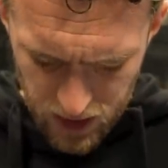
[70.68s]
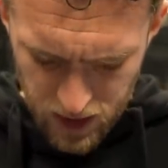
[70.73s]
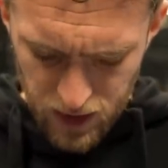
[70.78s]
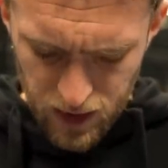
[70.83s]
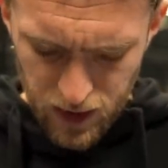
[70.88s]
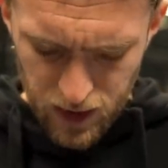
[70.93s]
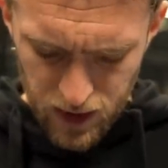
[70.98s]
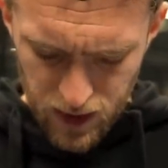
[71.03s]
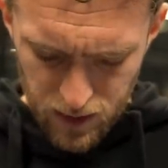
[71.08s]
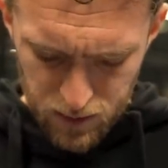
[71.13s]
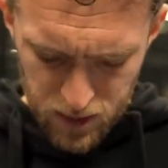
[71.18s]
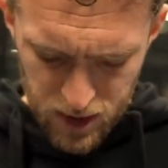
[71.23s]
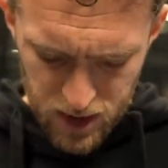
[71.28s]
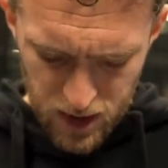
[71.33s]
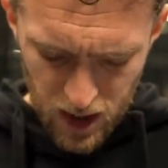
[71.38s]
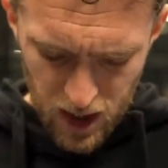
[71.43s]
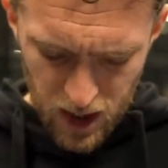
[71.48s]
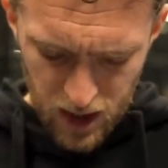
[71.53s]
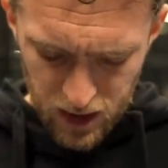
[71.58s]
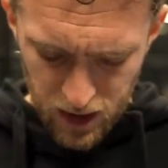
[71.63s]
that I am
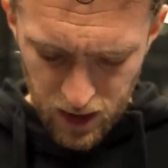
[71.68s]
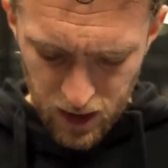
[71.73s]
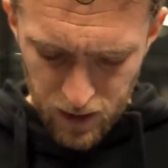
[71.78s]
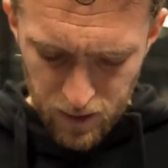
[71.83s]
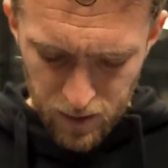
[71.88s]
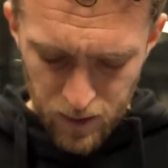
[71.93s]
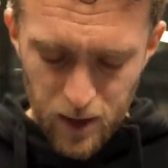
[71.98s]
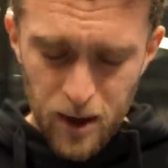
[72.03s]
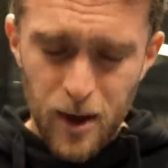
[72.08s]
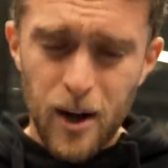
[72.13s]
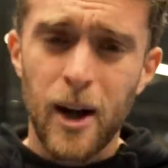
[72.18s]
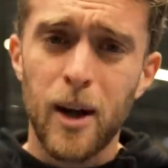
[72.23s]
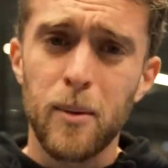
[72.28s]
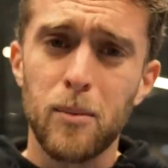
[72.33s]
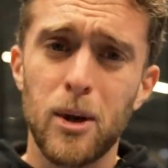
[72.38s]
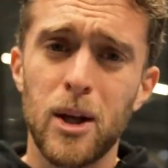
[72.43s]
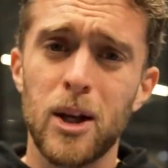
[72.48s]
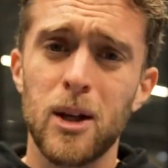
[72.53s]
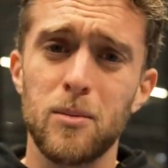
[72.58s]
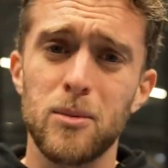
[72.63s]
sad, I
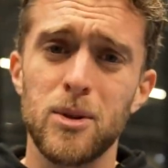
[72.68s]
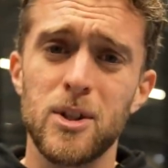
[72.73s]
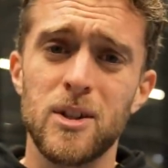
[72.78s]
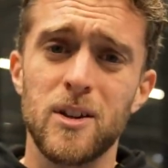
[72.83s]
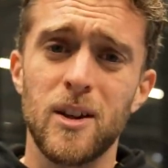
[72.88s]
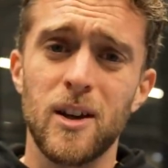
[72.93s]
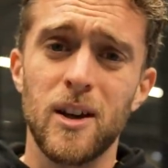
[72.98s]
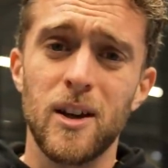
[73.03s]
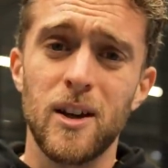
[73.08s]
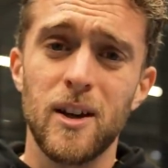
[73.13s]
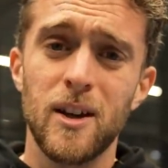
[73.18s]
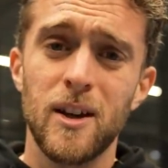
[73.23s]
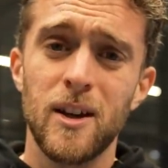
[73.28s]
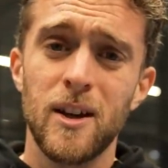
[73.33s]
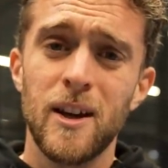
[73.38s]
made a mistake.